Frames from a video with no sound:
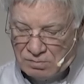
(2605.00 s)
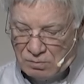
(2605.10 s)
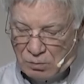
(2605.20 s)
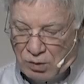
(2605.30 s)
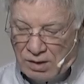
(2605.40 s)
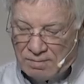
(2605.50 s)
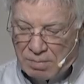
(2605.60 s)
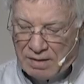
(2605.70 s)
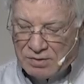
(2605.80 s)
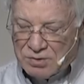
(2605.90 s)
When we live
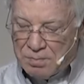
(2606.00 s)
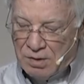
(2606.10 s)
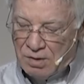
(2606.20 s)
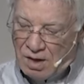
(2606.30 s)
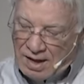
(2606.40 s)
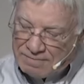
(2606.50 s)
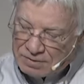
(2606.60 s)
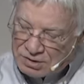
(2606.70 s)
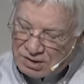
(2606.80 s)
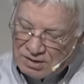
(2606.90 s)
by the Spirit, life
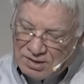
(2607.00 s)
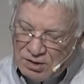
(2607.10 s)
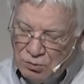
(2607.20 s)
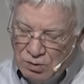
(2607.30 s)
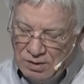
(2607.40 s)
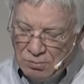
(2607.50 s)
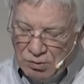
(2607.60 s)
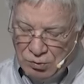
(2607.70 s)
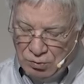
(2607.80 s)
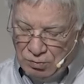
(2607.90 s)
is continually
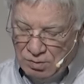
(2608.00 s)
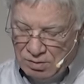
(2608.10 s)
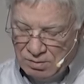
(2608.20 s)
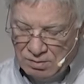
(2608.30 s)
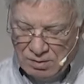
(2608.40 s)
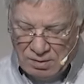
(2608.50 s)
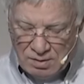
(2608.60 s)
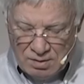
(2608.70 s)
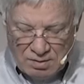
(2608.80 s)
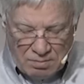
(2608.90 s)
renewed.
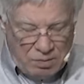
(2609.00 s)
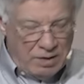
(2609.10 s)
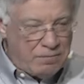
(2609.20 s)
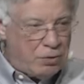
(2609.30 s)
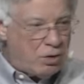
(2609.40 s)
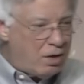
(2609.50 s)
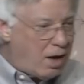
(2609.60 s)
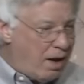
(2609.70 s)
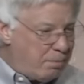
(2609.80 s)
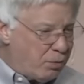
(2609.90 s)
But if you're going
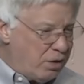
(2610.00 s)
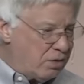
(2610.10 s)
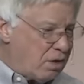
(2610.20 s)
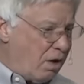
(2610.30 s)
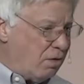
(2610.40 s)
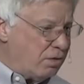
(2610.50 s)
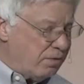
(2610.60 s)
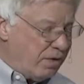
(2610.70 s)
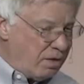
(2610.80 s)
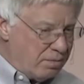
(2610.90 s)
to operate in carnal
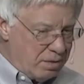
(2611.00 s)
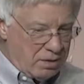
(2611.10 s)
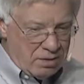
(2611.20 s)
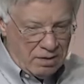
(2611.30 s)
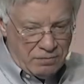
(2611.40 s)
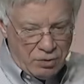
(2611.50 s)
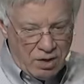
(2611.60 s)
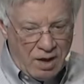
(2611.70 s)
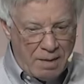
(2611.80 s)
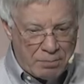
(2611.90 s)
development, if you're
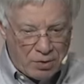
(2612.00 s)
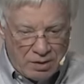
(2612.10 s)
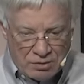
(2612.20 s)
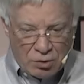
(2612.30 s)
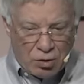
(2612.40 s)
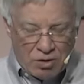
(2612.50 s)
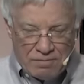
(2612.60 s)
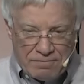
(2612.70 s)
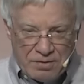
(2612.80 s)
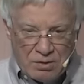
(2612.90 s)
going to operate under
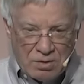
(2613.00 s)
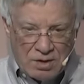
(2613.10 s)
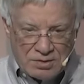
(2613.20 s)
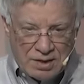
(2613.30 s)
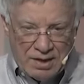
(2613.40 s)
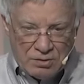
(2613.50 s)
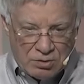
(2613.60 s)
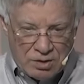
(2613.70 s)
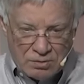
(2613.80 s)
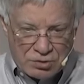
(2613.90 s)
hurt, fear, lust,
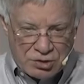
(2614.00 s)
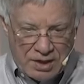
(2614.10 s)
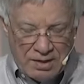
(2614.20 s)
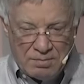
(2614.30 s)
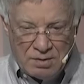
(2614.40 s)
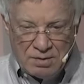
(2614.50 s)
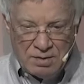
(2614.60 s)
anger, guilt, shame,